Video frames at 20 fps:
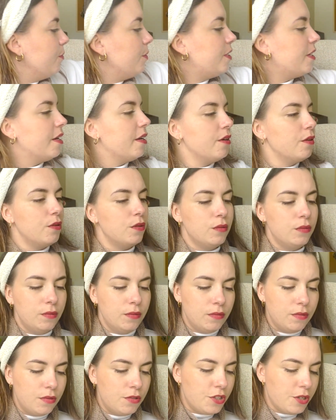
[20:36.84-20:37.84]
Tail
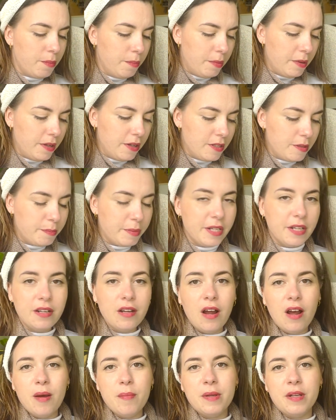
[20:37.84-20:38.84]
jumper has been in
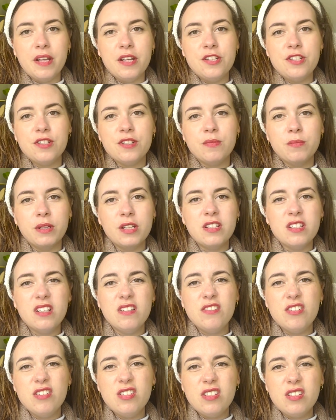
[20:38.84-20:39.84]
hibernation because I've
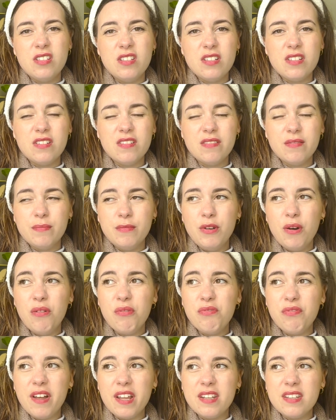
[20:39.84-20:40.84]
just
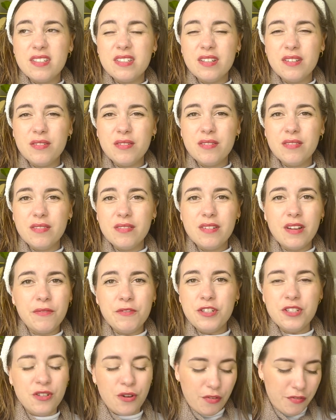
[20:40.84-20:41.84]
not
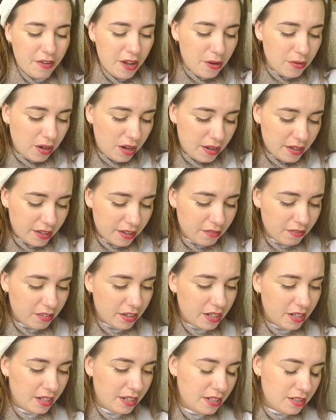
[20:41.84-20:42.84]
felt like it
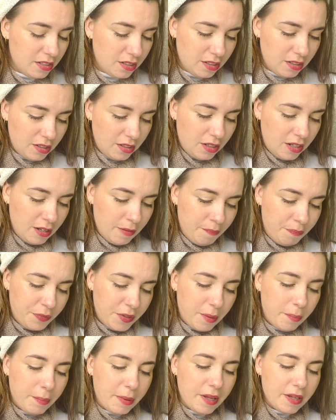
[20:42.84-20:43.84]
really.
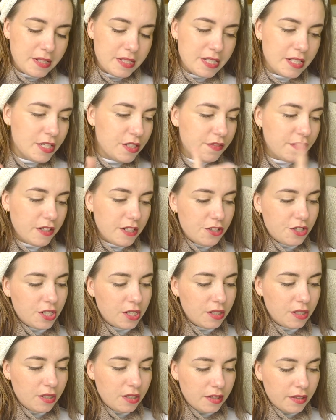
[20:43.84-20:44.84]
But since
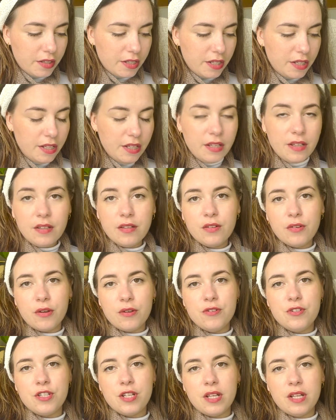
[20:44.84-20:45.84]
finishing the
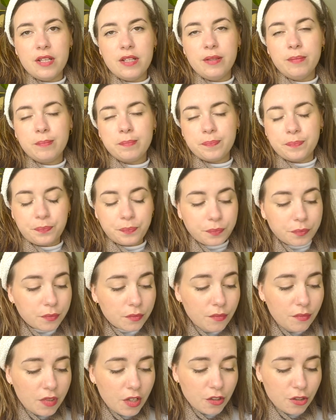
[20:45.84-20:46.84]
crochet
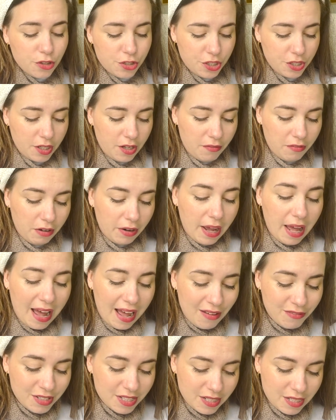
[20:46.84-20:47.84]
cushion cover, I
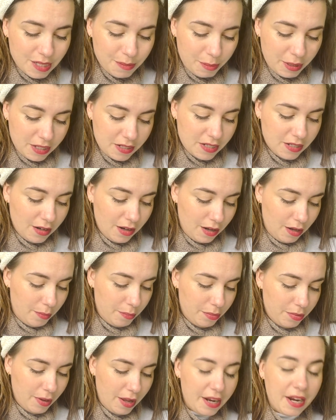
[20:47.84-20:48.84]
have since picked it up
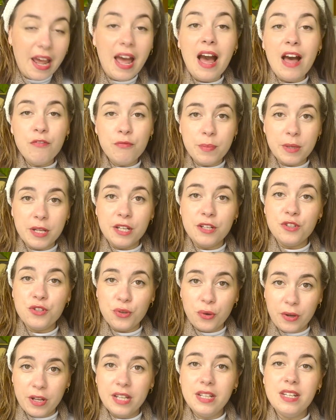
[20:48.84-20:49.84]
and I have been
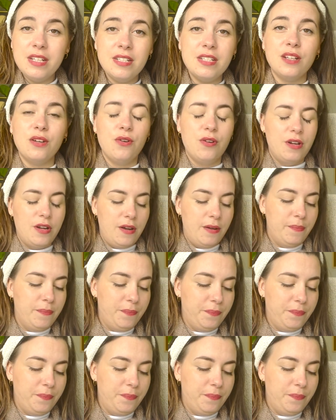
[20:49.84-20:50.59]
enjoying knitting on it.